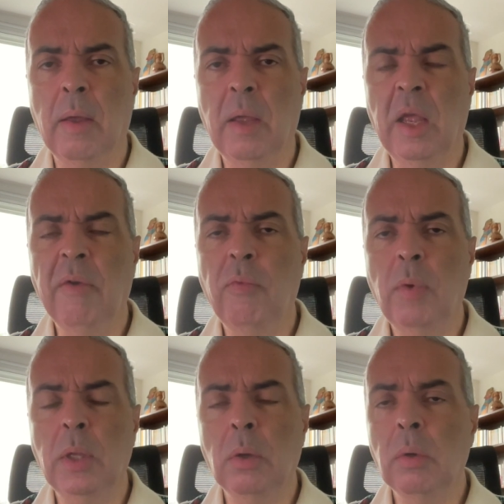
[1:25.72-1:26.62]
if
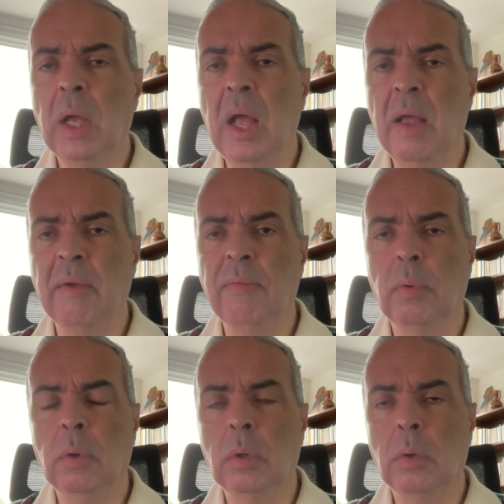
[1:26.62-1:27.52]
we don't have
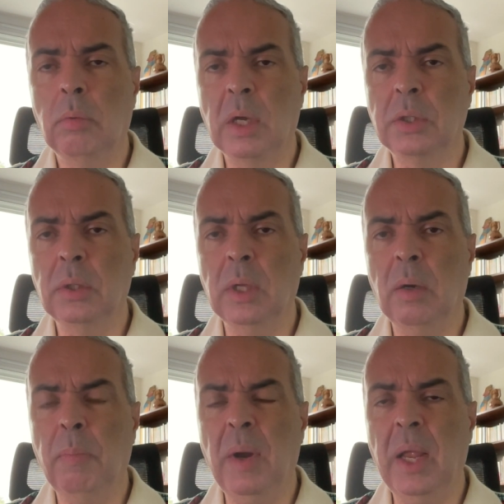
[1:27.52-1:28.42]

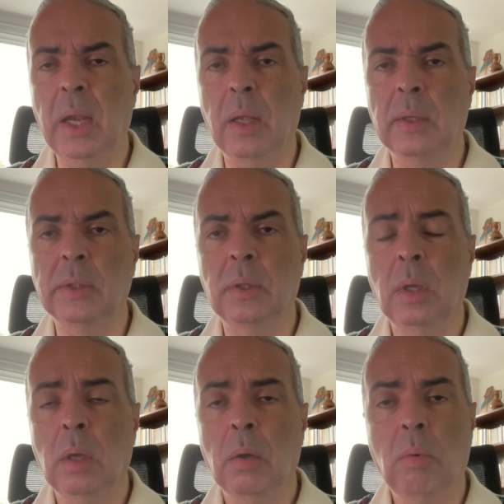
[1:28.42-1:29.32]
rational
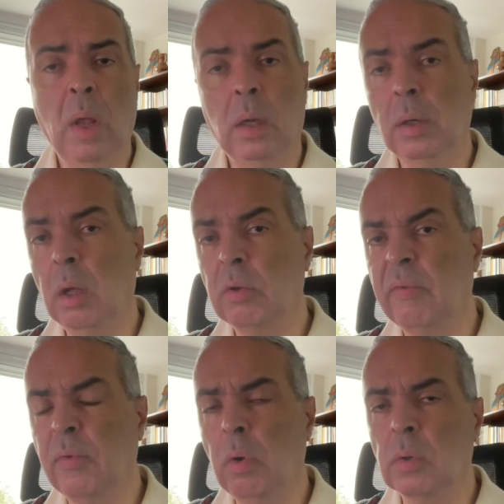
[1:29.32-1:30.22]
players, we are not,
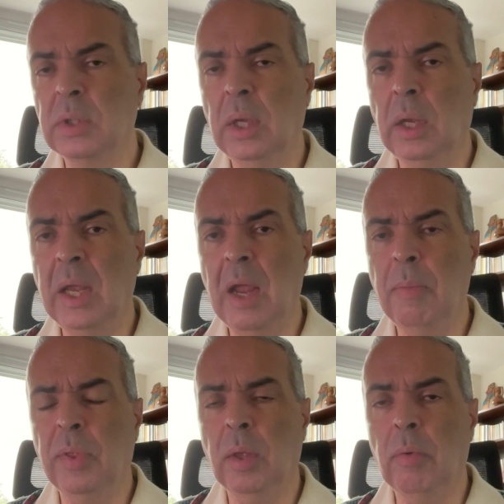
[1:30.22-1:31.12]
of course, in
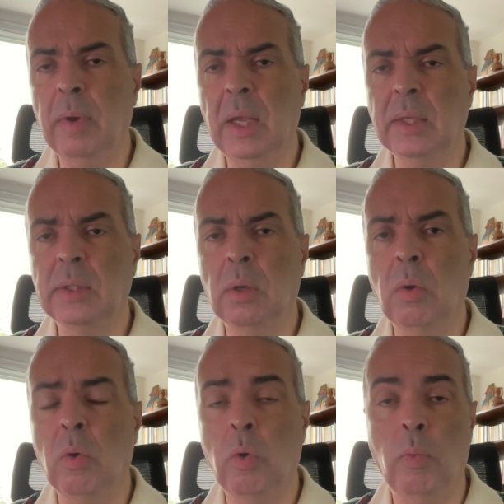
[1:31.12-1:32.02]
game theory,
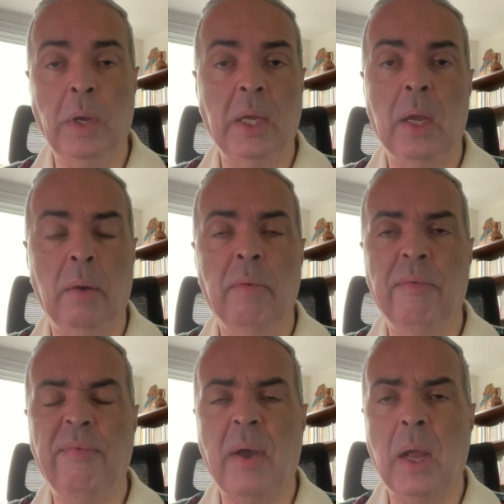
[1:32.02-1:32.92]
so we
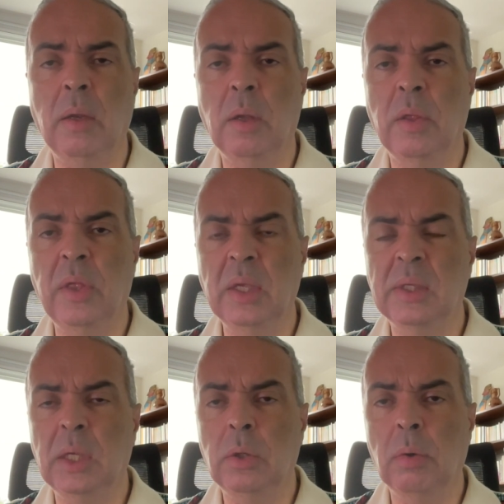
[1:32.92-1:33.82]
can find
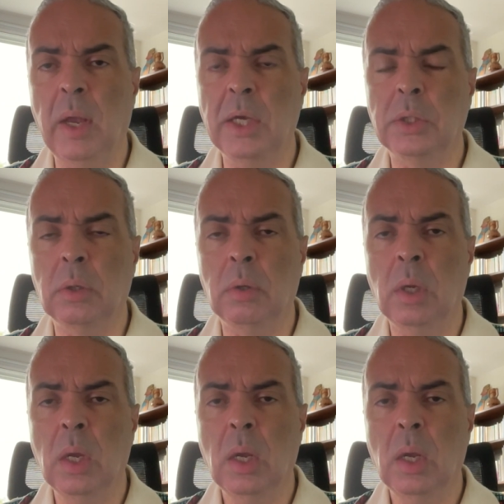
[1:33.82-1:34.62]
this situation